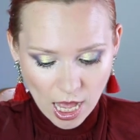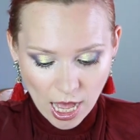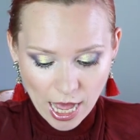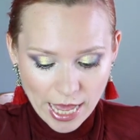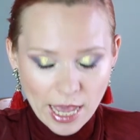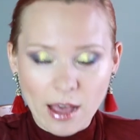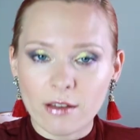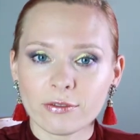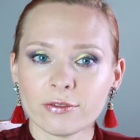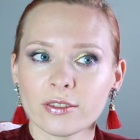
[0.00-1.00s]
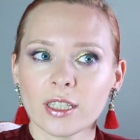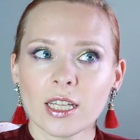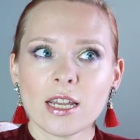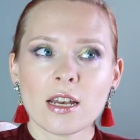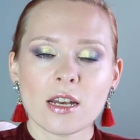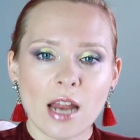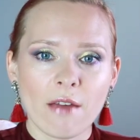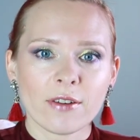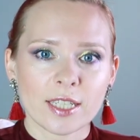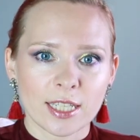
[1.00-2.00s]
I have
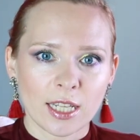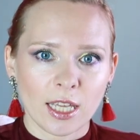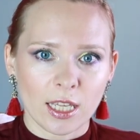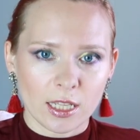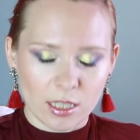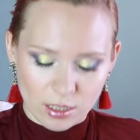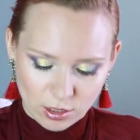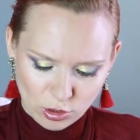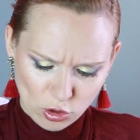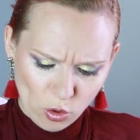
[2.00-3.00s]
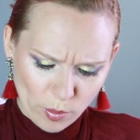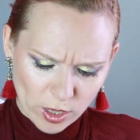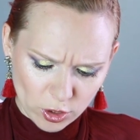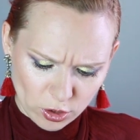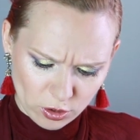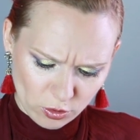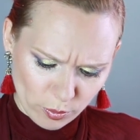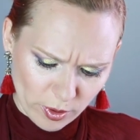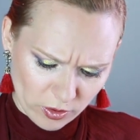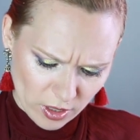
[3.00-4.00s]
never seen so much ado
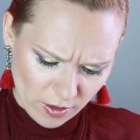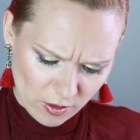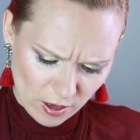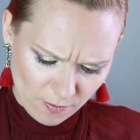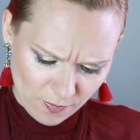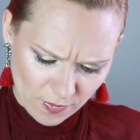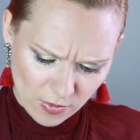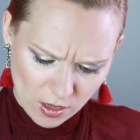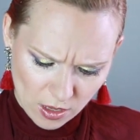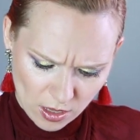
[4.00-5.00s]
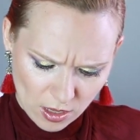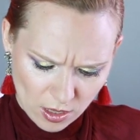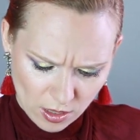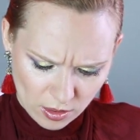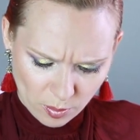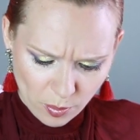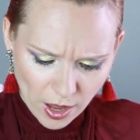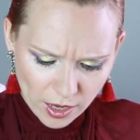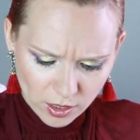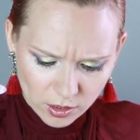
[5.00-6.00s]
about nothing. The
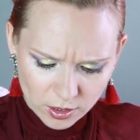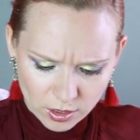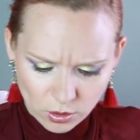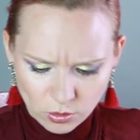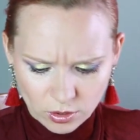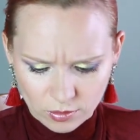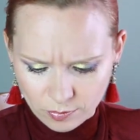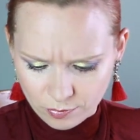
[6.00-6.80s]
bottles look